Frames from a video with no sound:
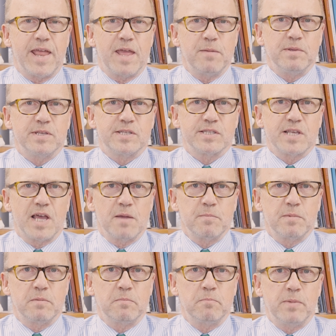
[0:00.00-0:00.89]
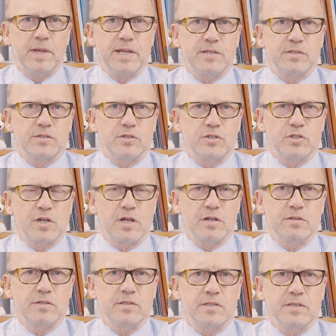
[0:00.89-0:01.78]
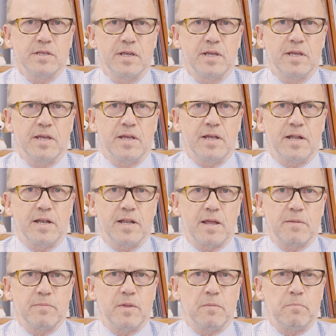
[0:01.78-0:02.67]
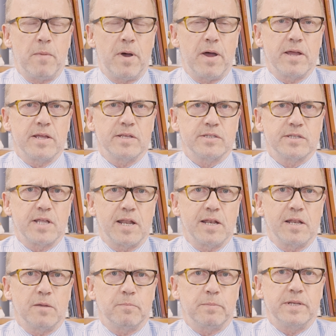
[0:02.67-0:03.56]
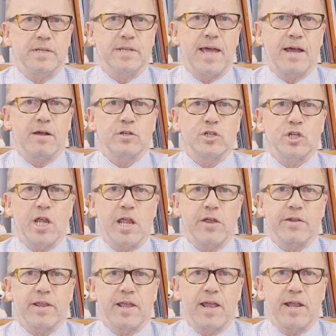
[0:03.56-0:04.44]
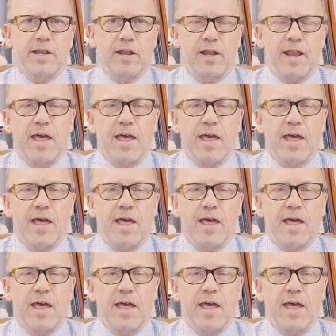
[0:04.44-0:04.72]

name is Simon Peterson-Jones and I'm the Myers Dunlop Endowed Chair in Canine